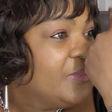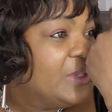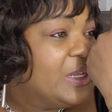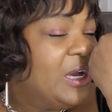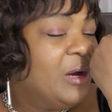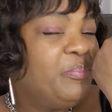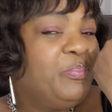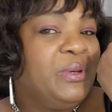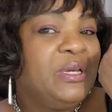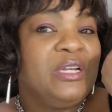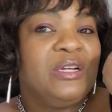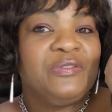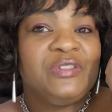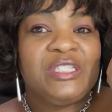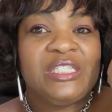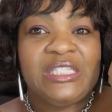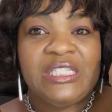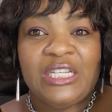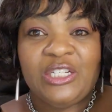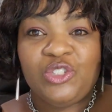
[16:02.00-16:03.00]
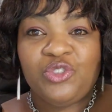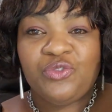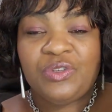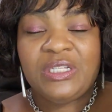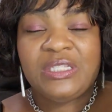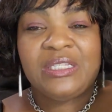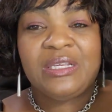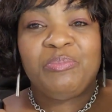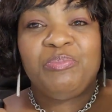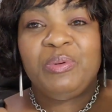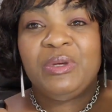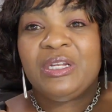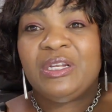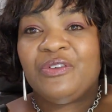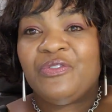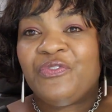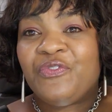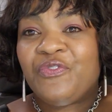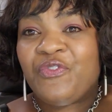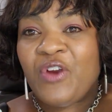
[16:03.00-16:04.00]
a bit of citrus, a bit
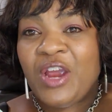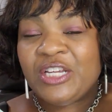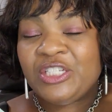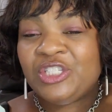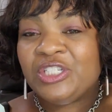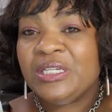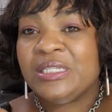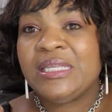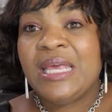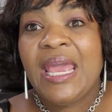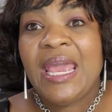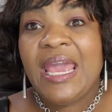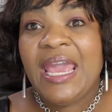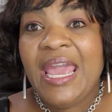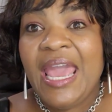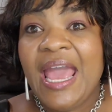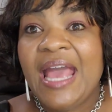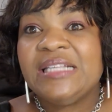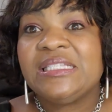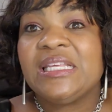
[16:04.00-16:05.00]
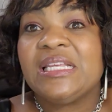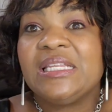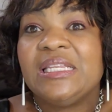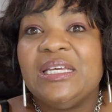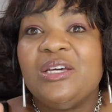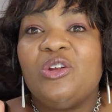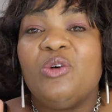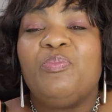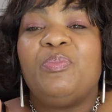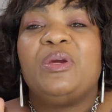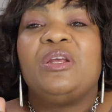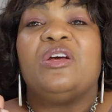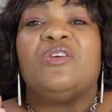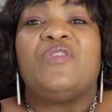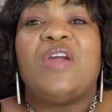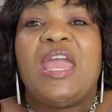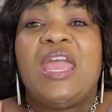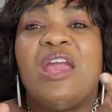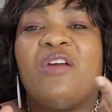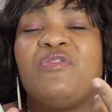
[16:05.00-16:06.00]
of freshness. It has a little bit
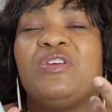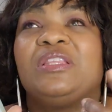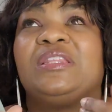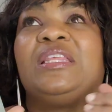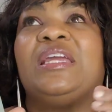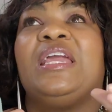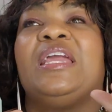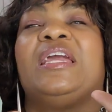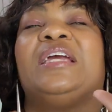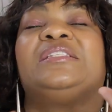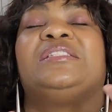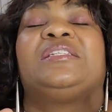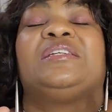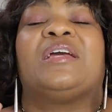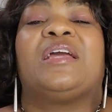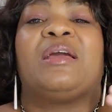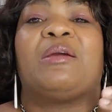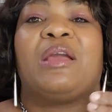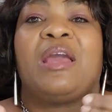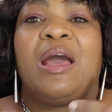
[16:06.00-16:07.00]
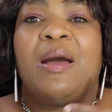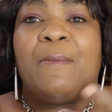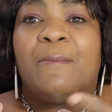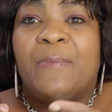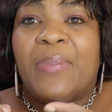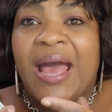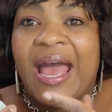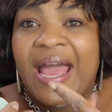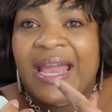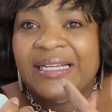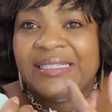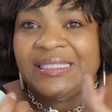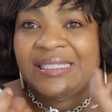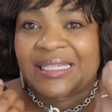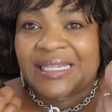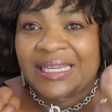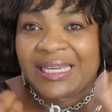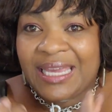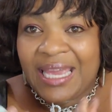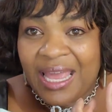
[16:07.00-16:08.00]
of everything, and to combine
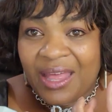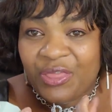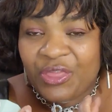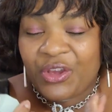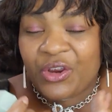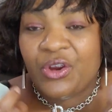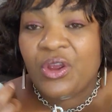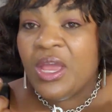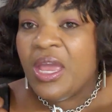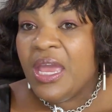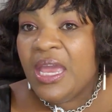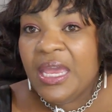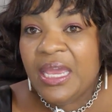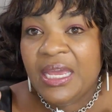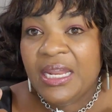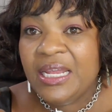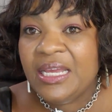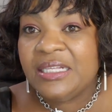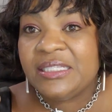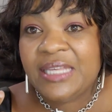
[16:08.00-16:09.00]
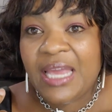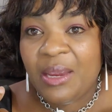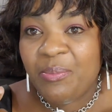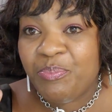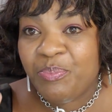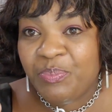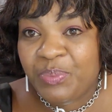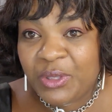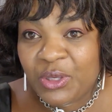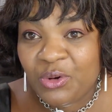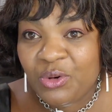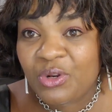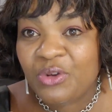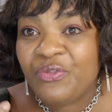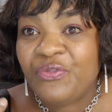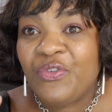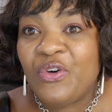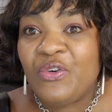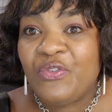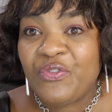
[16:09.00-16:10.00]
together, it is a
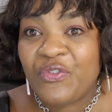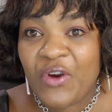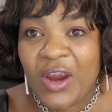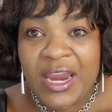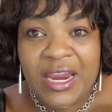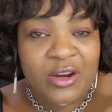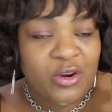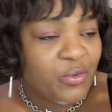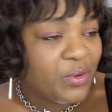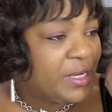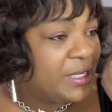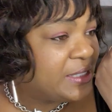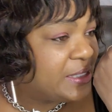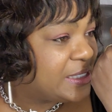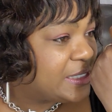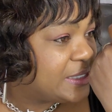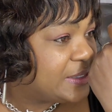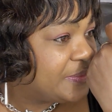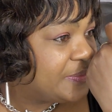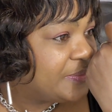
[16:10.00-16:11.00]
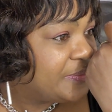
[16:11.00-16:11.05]
beautiful fragrance.